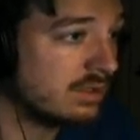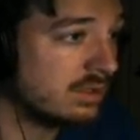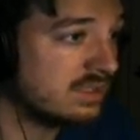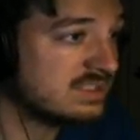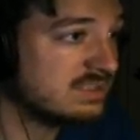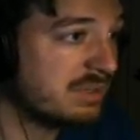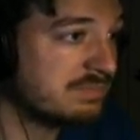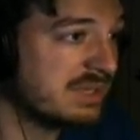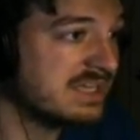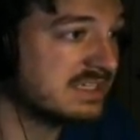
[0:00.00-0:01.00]
This is
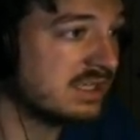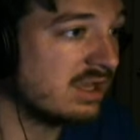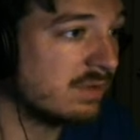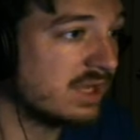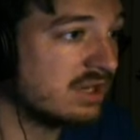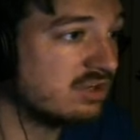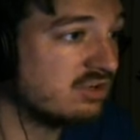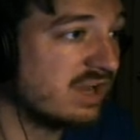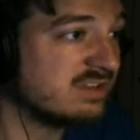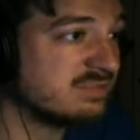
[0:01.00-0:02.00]
basically all we gotta do
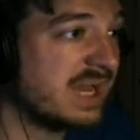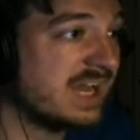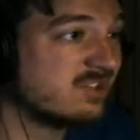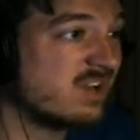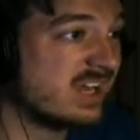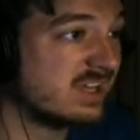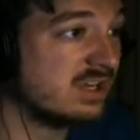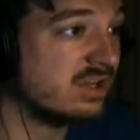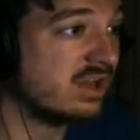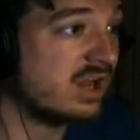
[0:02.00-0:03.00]
now is backtrack and
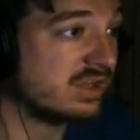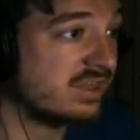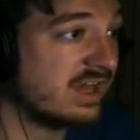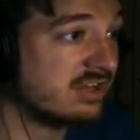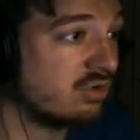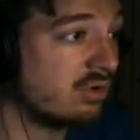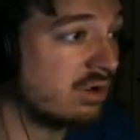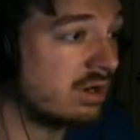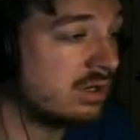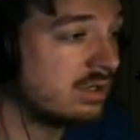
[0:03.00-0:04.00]
unlock that
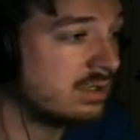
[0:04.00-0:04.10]
door.